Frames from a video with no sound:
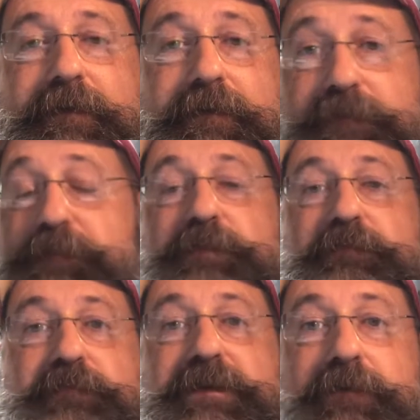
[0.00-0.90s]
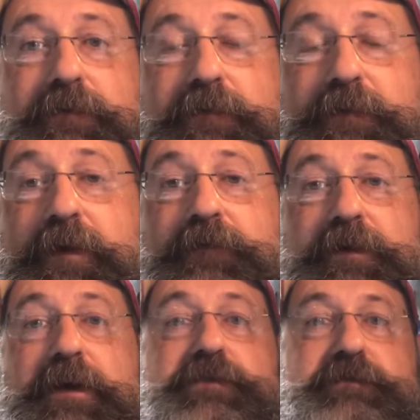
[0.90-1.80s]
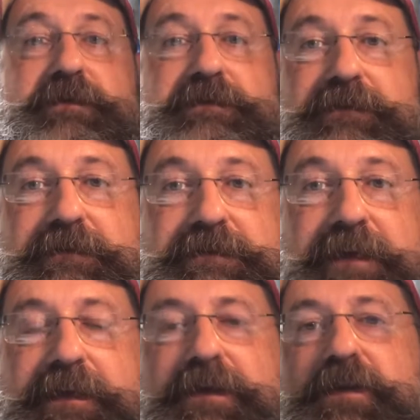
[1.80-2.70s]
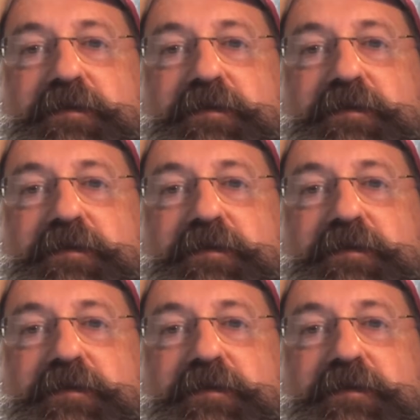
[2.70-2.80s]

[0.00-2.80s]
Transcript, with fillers: it's been on other countries and this, that, and the other.